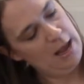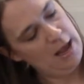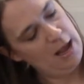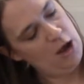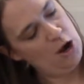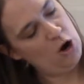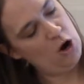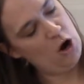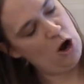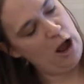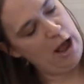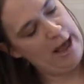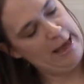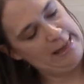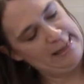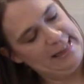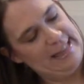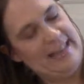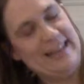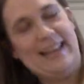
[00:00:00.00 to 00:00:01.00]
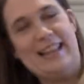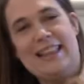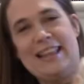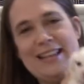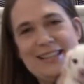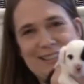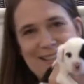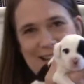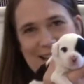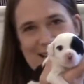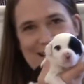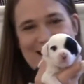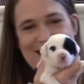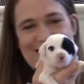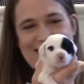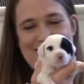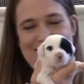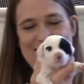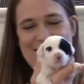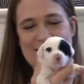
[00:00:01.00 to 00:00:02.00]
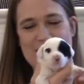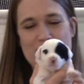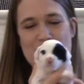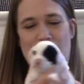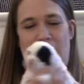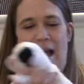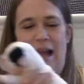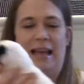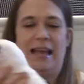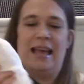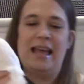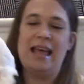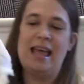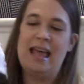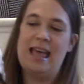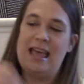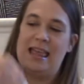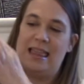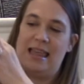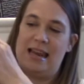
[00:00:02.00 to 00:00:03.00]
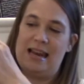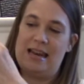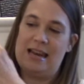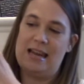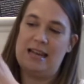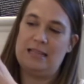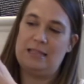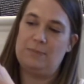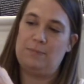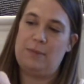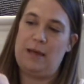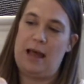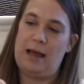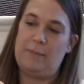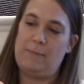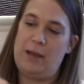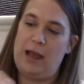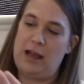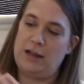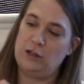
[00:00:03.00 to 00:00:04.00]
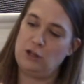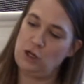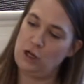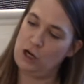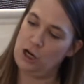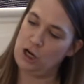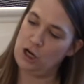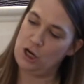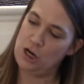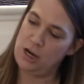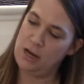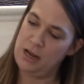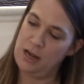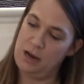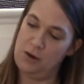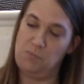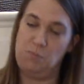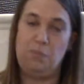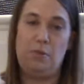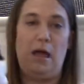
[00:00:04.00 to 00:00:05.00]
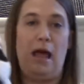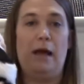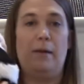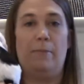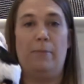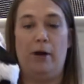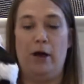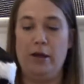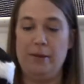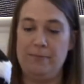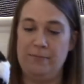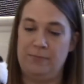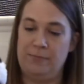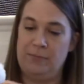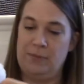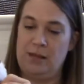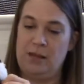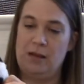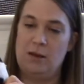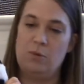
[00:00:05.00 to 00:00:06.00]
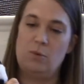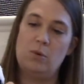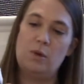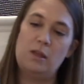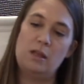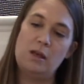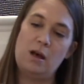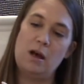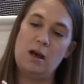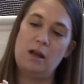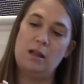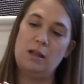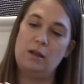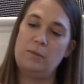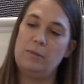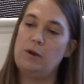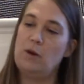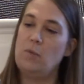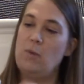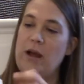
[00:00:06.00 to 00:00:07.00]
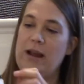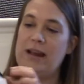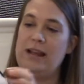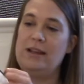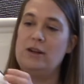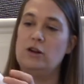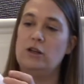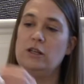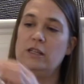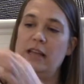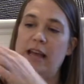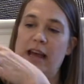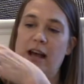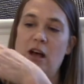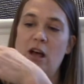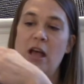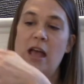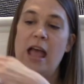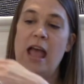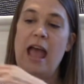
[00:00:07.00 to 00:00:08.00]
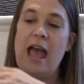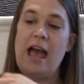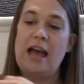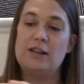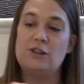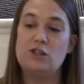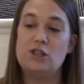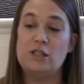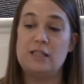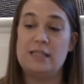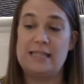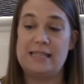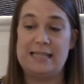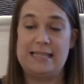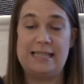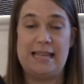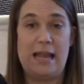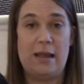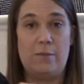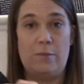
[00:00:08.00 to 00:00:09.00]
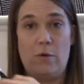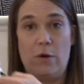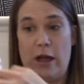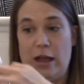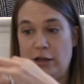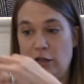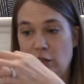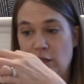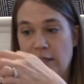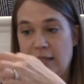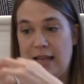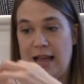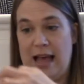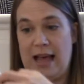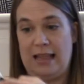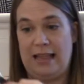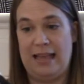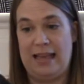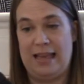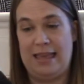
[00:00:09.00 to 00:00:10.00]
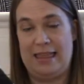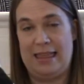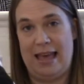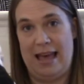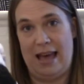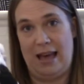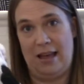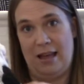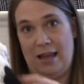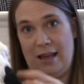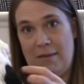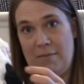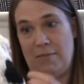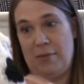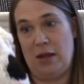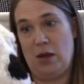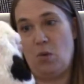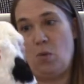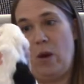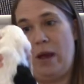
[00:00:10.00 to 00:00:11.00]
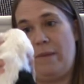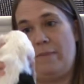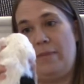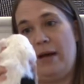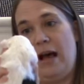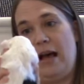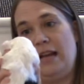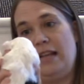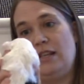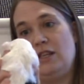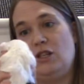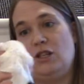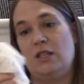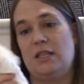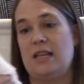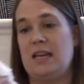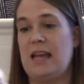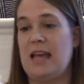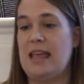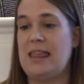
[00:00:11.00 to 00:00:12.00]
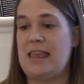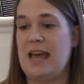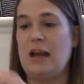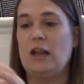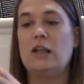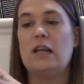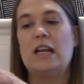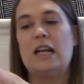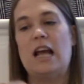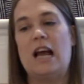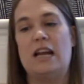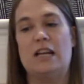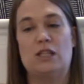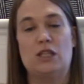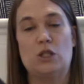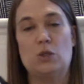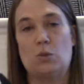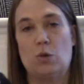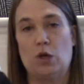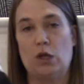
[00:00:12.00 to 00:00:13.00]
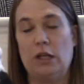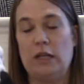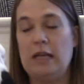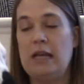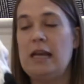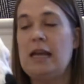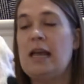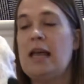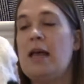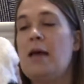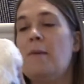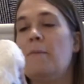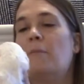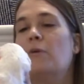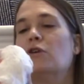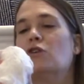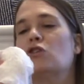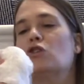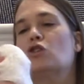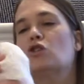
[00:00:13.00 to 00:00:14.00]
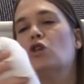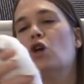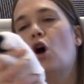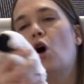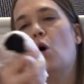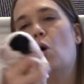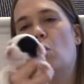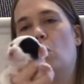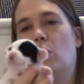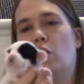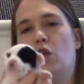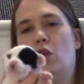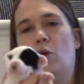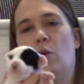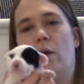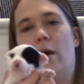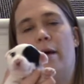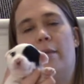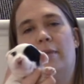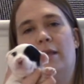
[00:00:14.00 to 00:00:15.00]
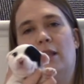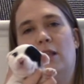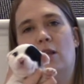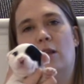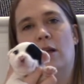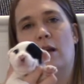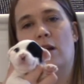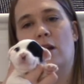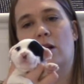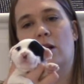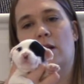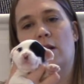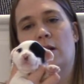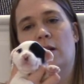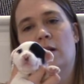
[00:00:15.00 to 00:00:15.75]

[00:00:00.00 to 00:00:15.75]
Her eyelid on that side is black, then a nice black patch here, and a black butt with a little bit of white on her tail. And she's the same way. She's got like that big white body. That'll get kind of swirly, but so cute. I mean, look at her.